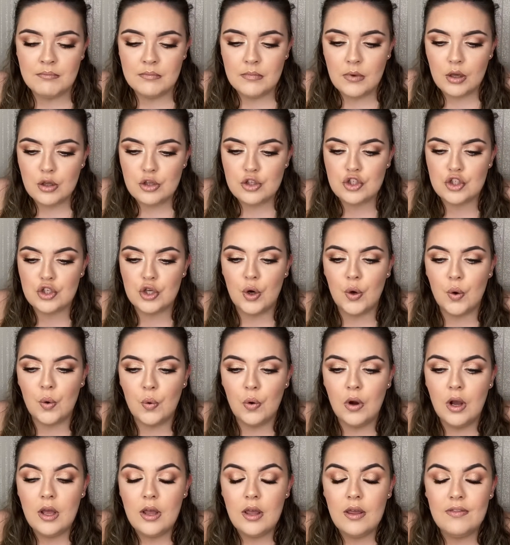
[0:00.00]
So
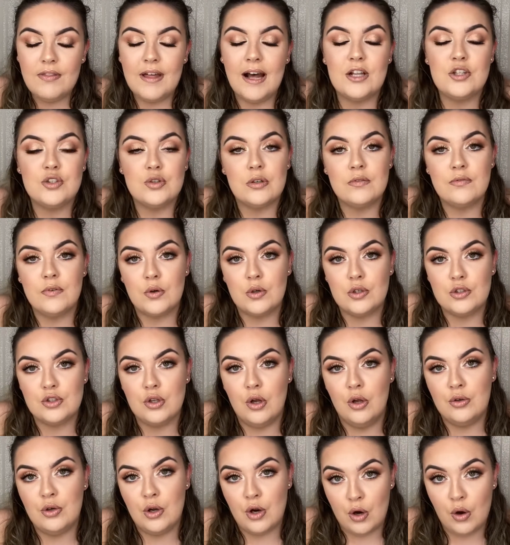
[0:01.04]
that sort of focused
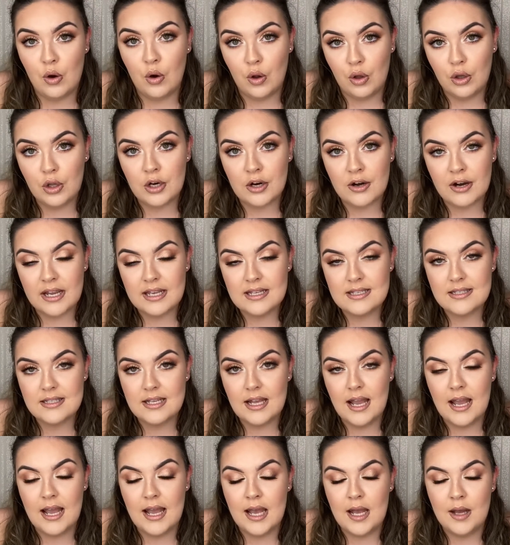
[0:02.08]
on all areas,
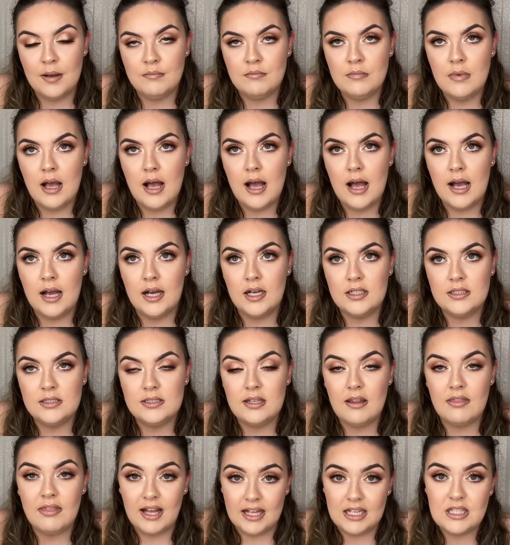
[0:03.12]
and
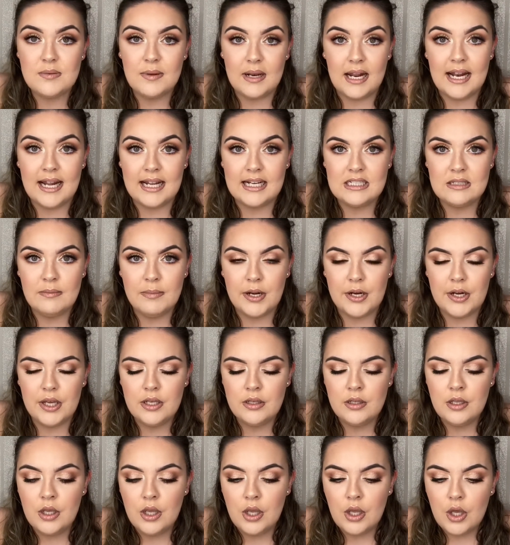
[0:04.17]
that's what I liked about it.
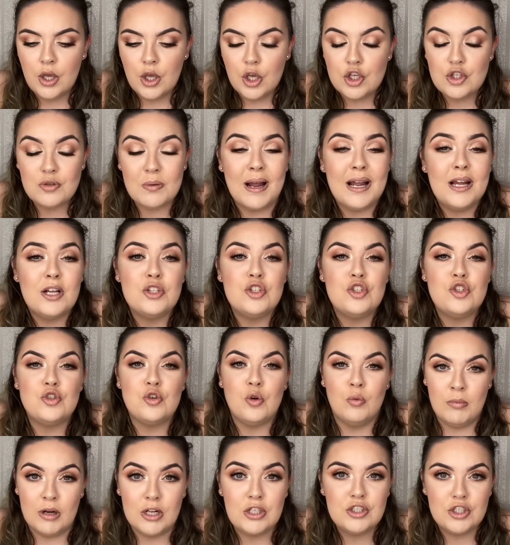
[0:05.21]
So I had so
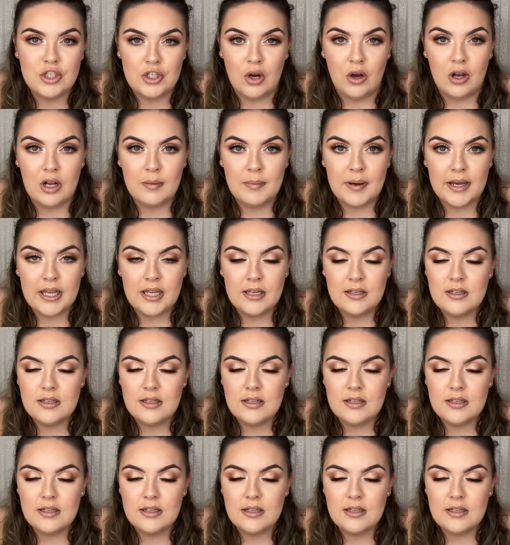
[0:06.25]
much to talk about.